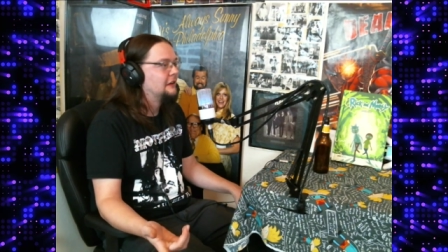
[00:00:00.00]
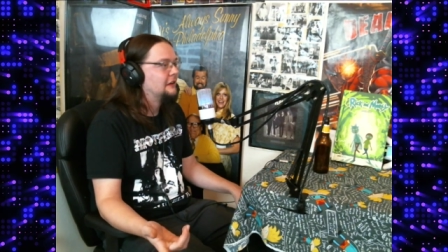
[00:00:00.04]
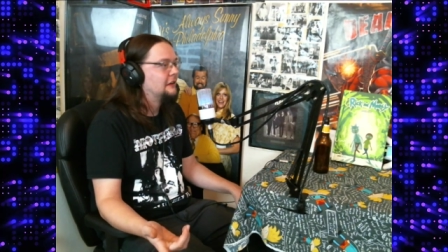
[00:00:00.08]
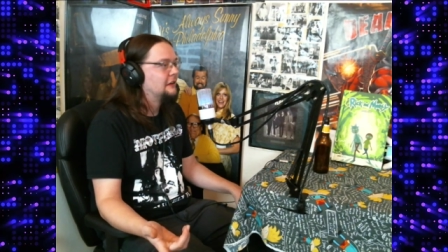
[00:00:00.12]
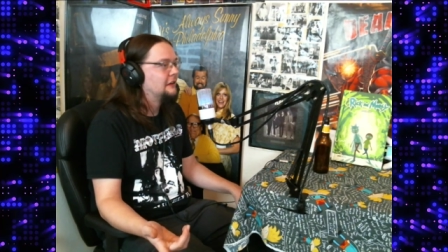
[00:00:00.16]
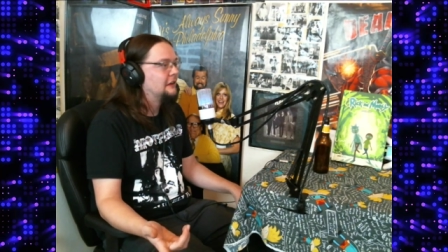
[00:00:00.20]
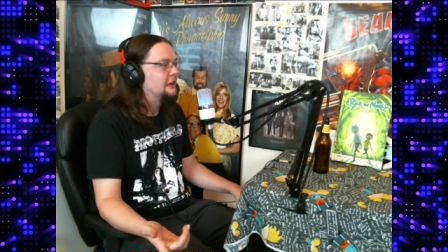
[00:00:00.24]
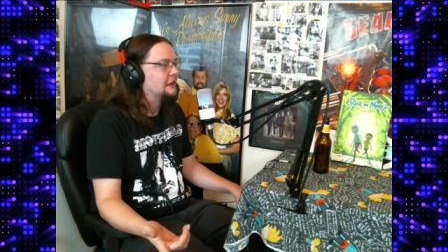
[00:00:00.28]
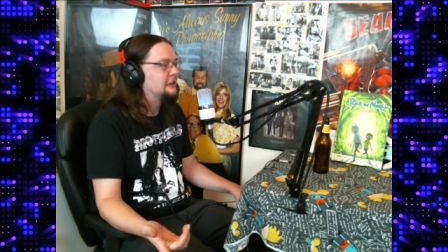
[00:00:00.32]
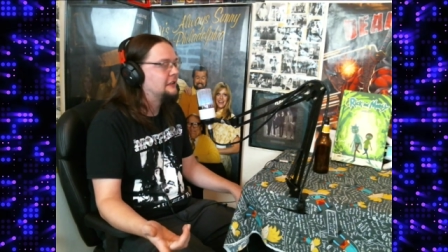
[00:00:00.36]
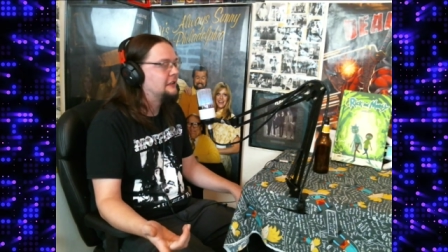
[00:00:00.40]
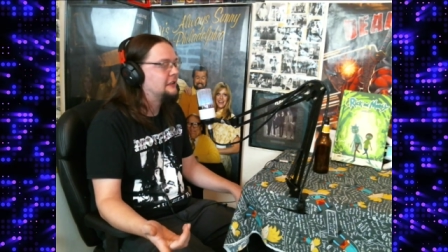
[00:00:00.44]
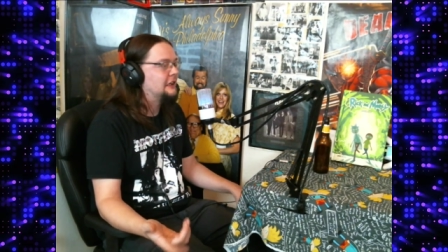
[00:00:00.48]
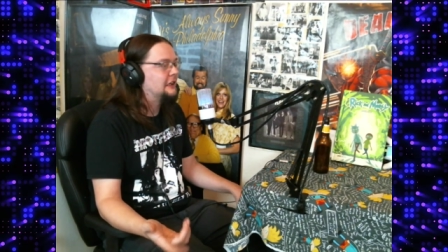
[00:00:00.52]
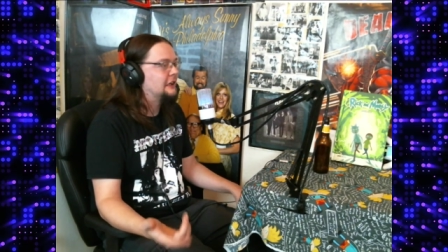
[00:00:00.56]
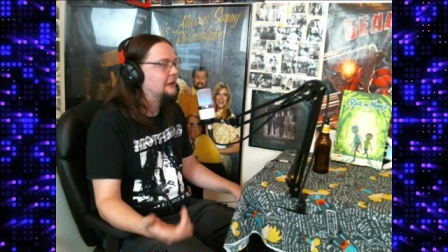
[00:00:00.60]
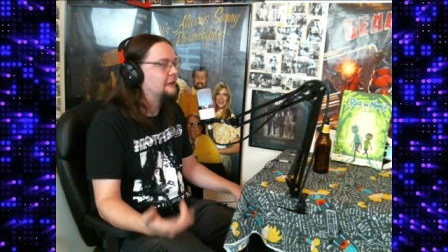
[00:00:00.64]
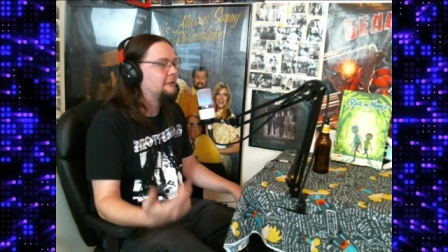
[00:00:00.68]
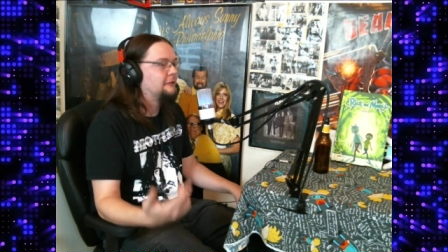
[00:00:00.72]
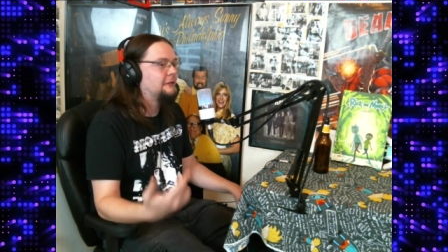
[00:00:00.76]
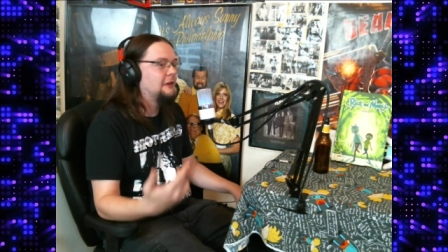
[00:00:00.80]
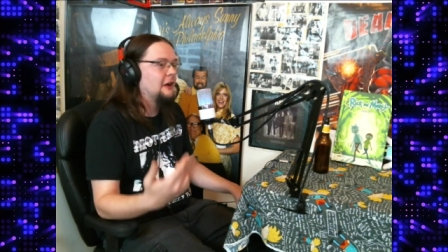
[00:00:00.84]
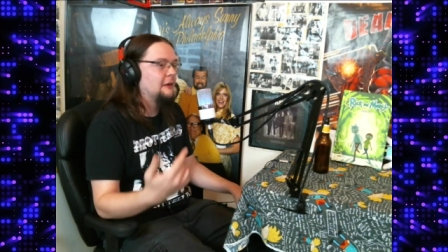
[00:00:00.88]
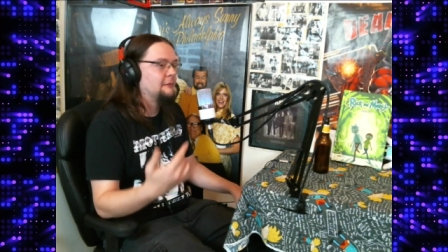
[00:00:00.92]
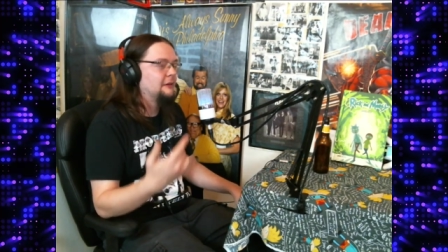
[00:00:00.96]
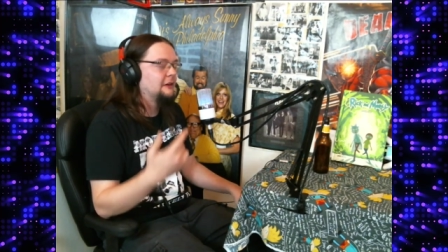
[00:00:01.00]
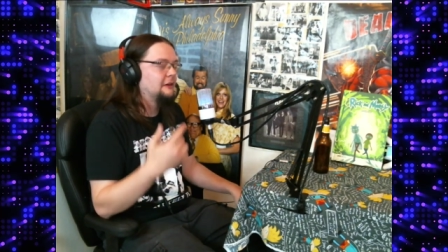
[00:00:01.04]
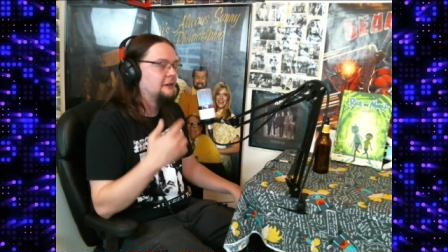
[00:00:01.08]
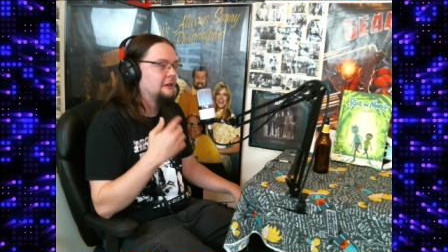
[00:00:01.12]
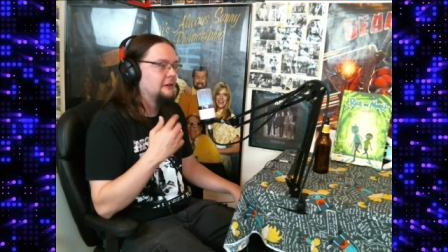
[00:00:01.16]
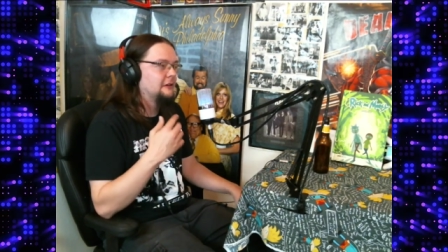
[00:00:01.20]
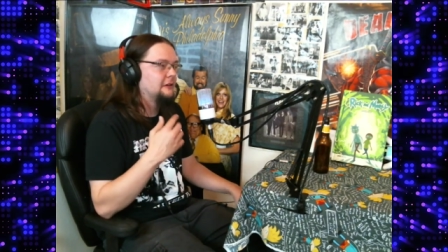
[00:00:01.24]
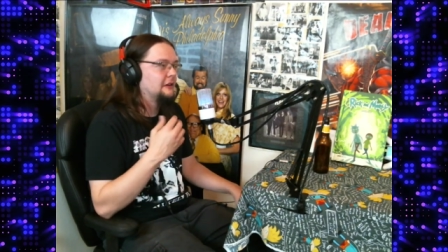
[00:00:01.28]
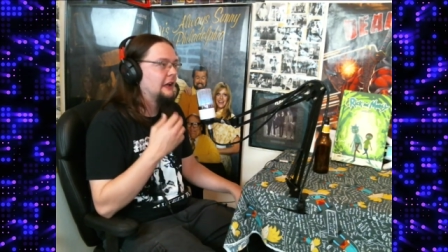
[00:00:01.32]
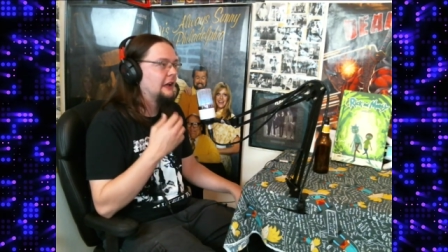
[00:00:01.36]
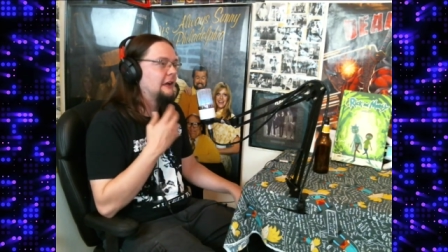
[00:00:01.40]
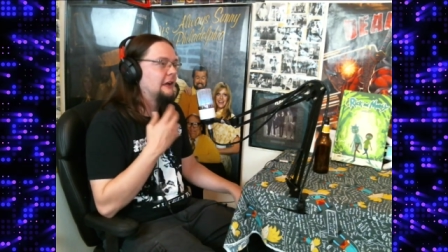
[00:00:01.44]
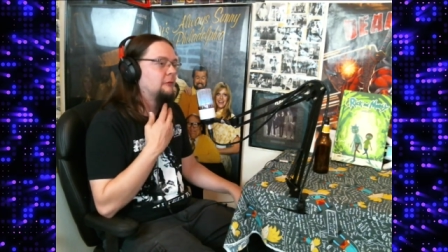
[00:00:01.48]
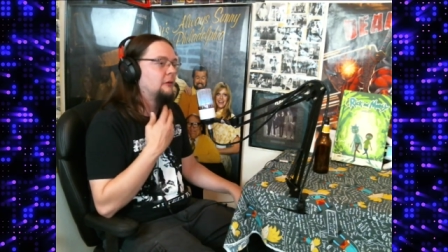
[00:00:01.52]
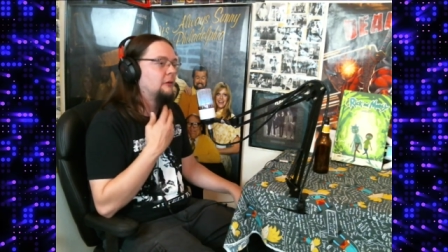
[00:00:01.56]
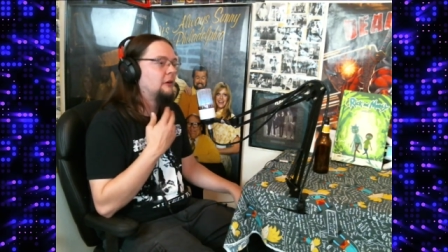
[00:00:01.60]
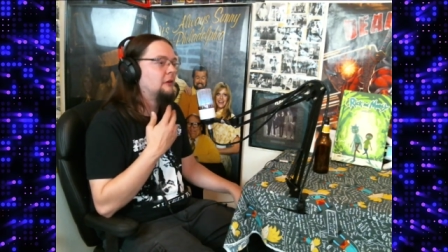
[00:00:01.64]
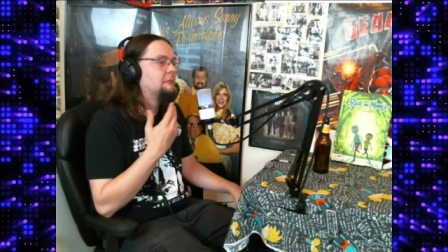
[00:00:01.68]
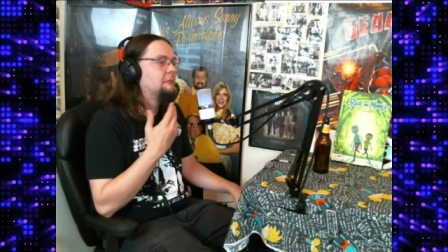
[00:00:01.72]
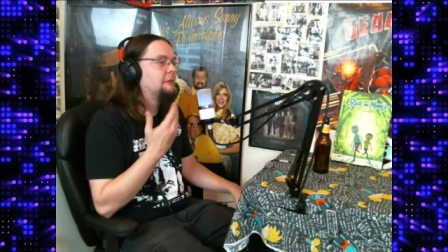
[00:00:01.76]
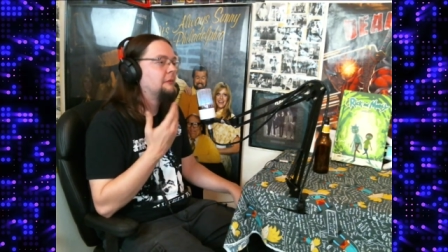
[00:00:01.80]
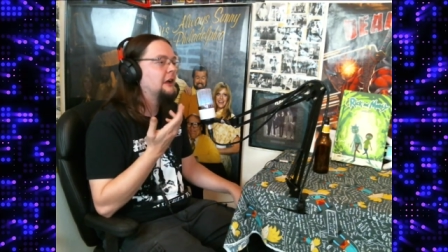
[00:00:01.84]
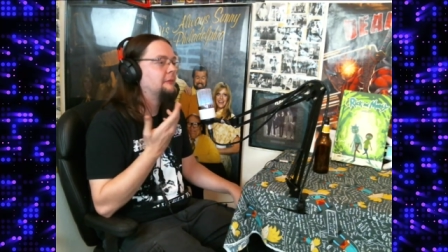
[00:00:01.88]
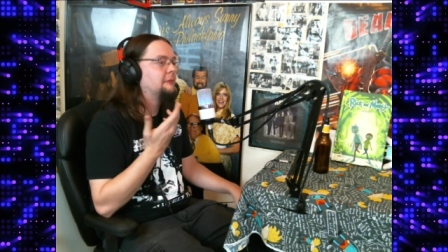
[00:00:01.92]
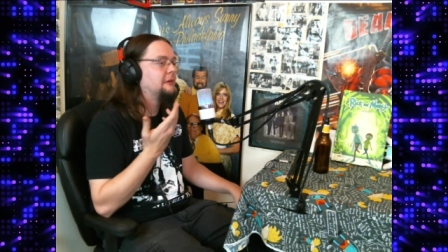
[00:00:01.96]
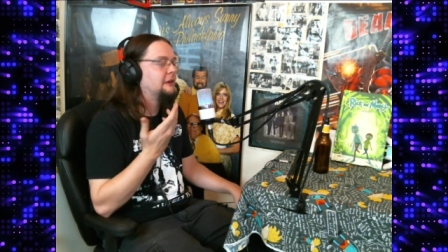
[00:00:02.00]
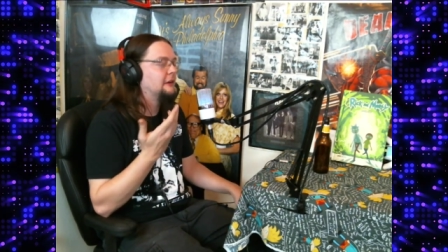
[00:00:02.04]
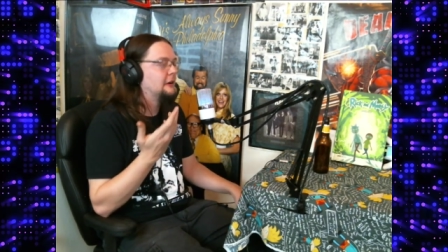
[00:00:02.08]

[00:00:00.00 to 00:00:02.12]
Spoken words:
instead of coming to like, well, maybe